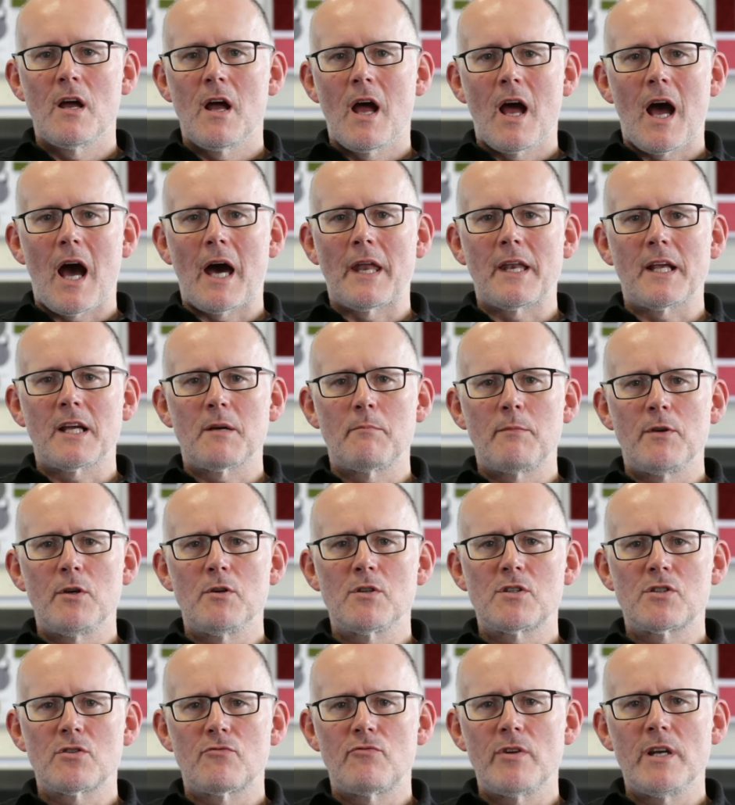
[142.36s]
and it can be used
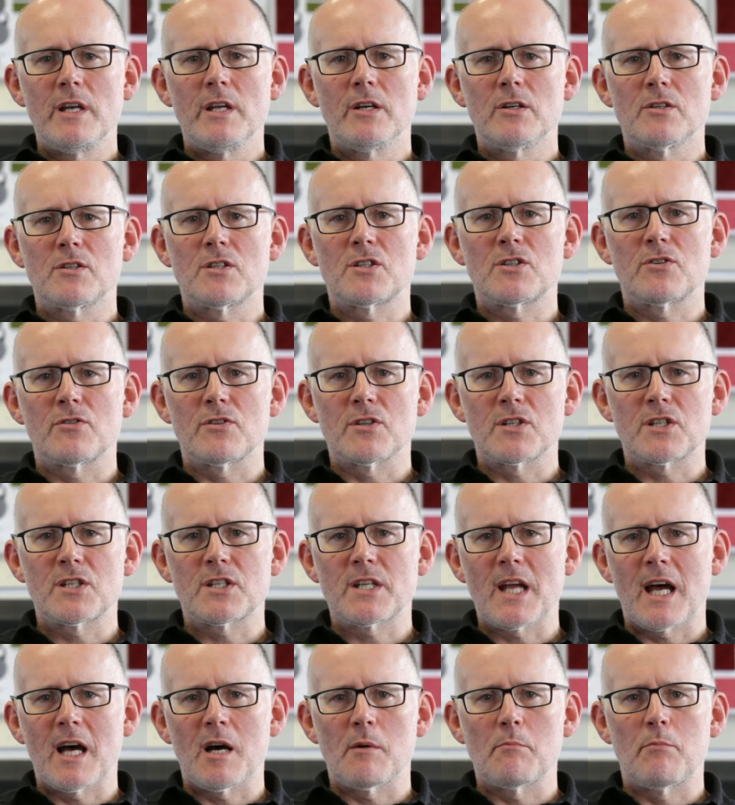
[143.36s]
as a really good sort of
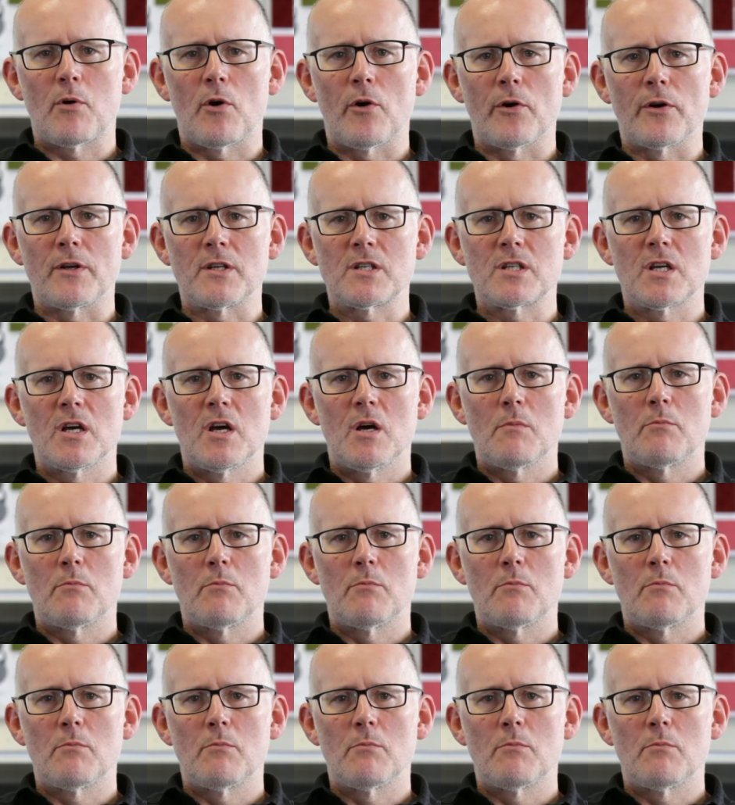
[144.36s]
start point,